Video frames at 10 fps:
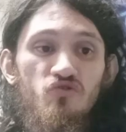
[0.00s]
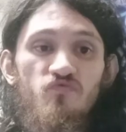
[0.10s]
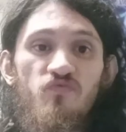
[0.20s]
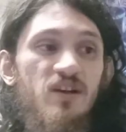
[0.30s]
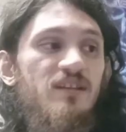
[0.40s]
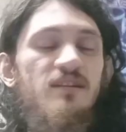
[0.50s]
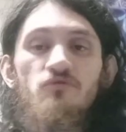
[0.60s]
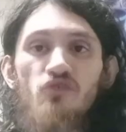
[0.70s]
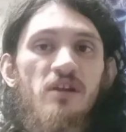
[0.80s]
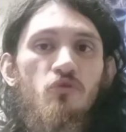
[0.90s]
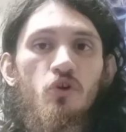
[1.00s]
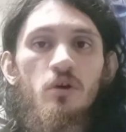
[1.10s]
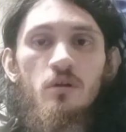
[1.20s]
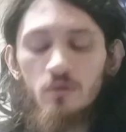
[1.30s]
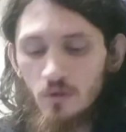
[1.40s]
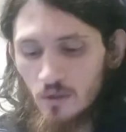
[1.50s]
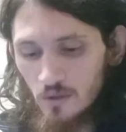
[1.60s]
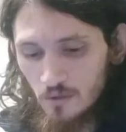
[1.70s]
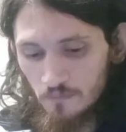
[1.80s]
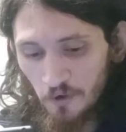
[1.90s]
just fucking in general,
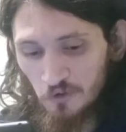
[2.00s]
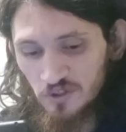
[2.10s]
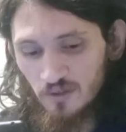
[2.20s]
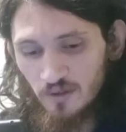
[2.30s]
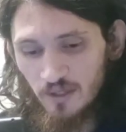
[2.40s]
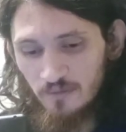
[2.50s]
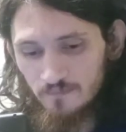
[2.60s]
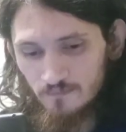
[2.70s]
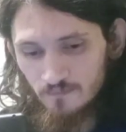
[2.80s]
personally.